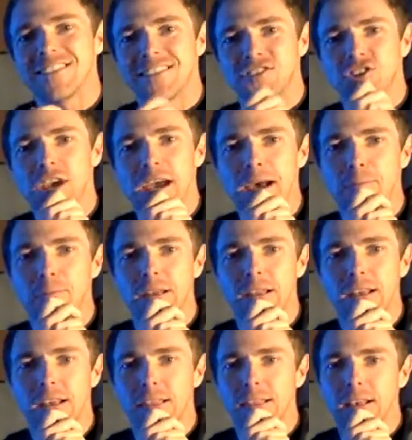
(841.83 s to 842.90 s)
the charm. I
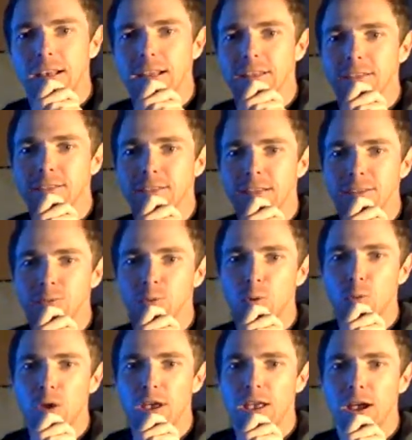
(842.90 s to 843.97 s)
think that's what
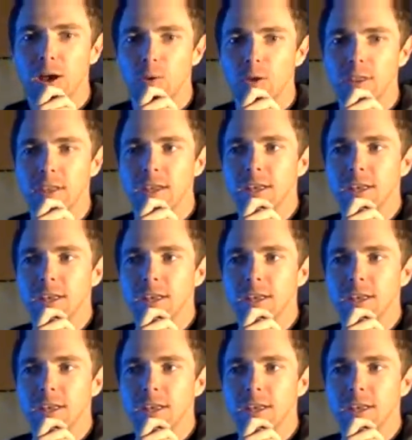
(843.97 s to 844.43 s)
we're going with.